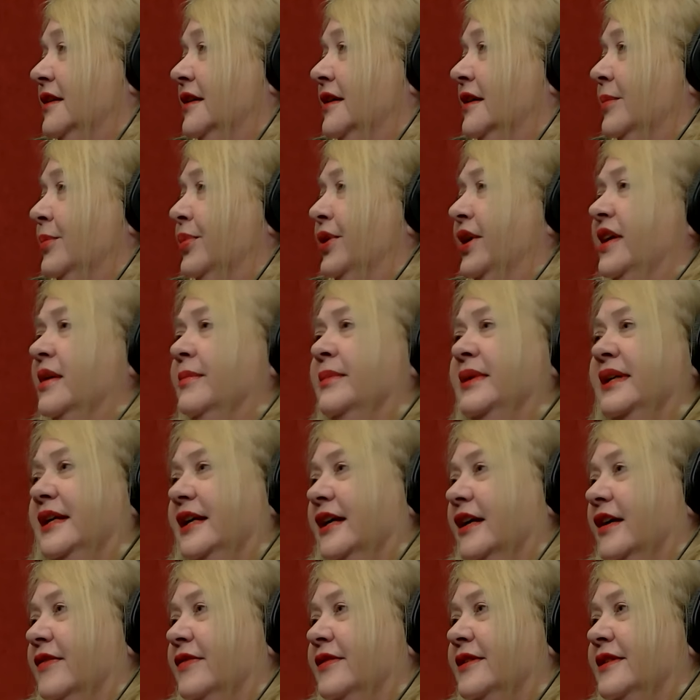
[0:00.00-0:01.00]
Bring them a
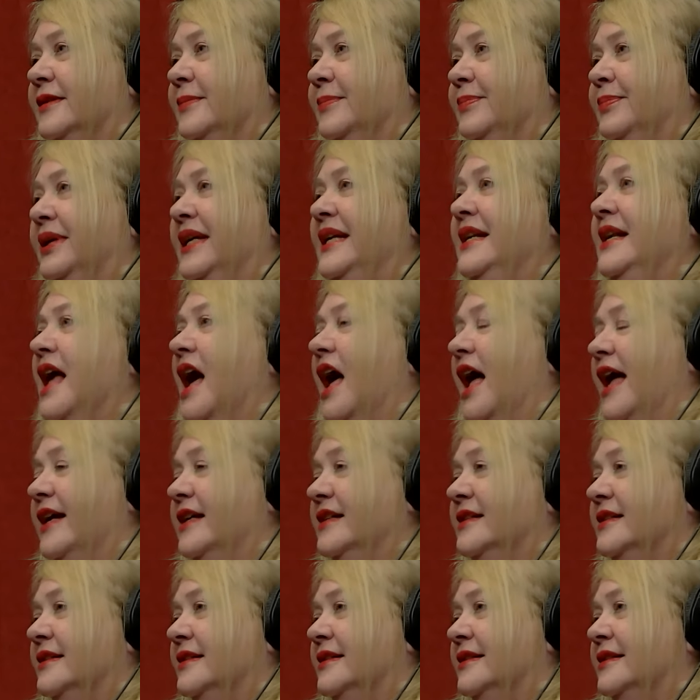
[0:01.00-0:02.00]
gift. Be yeah.
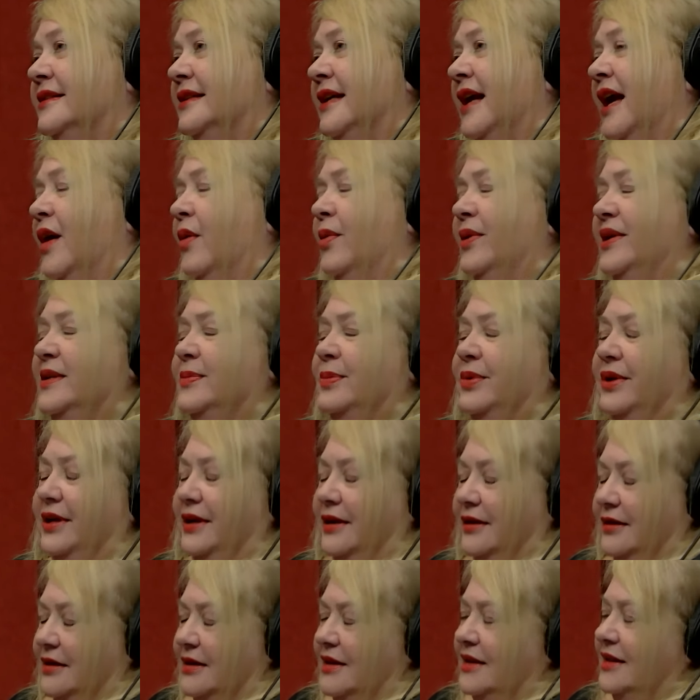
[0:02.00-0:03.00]
nice. I always
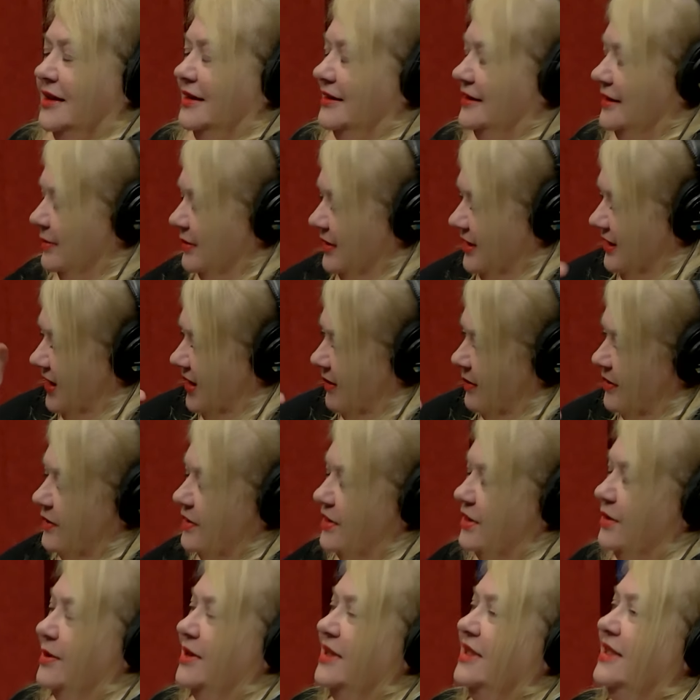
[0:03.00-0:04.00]
bring a. Sometimes we
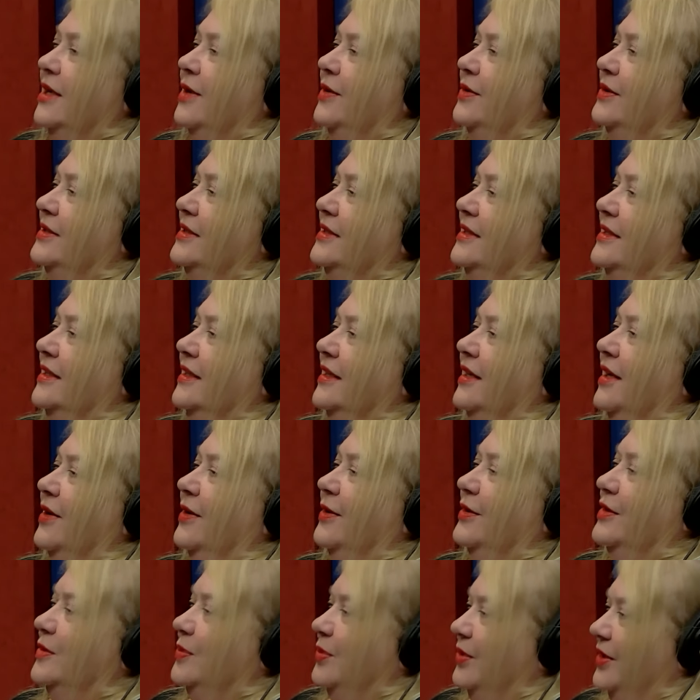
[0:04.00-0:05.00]
do a toast to the
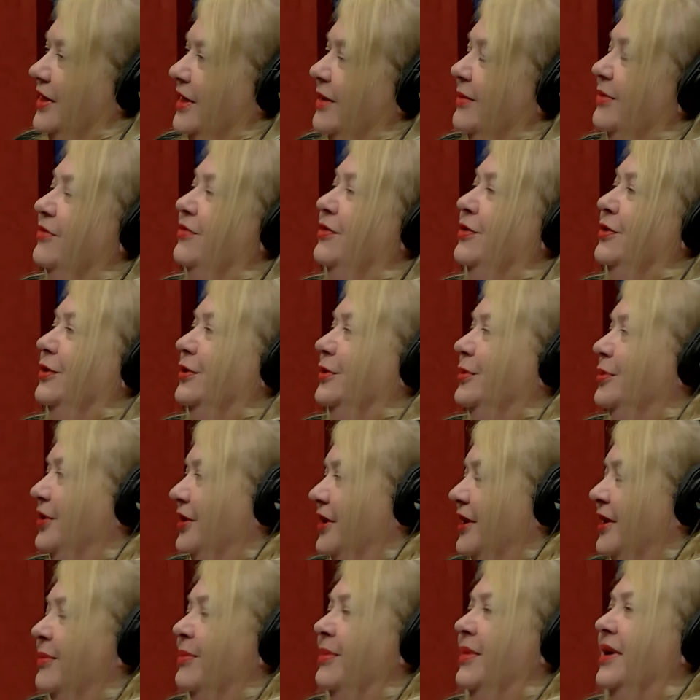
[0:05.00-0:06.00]
ghost. Oh. Bring them food.
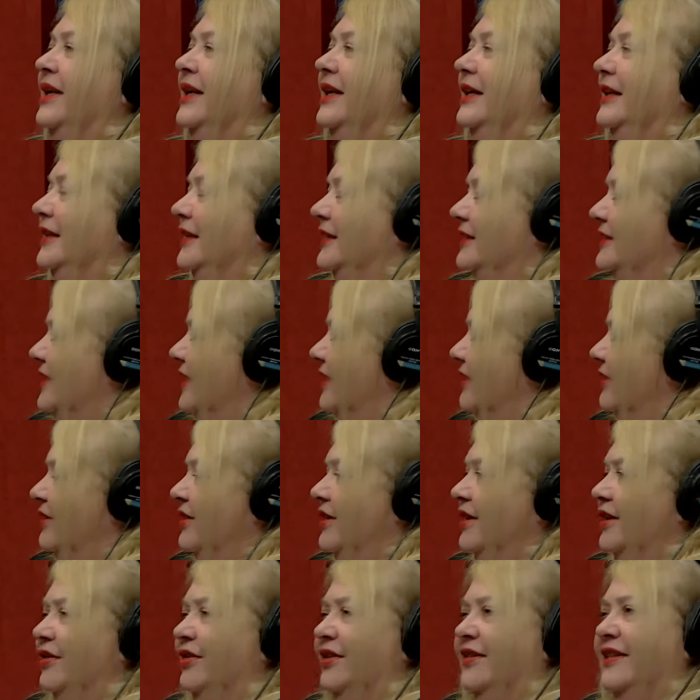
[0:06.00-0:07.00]
Bring them money. The dead are
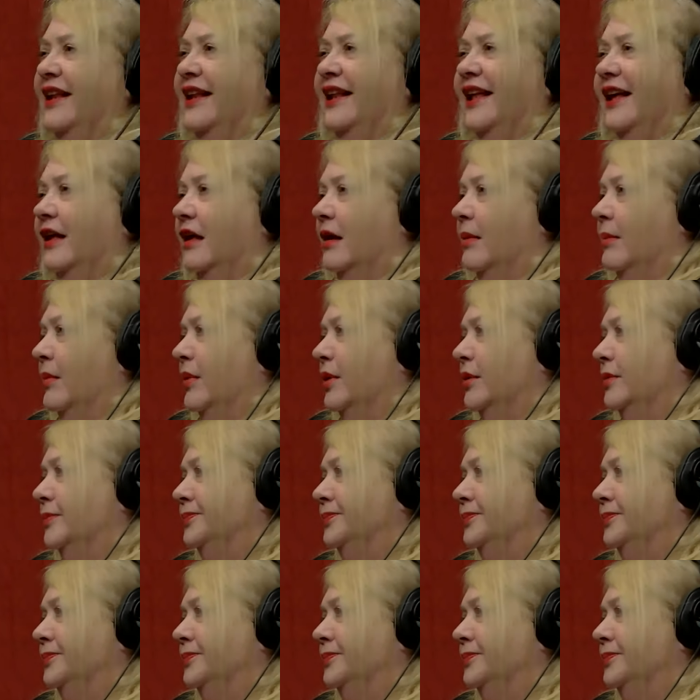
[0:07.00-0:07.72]
hungry. They like gumbo.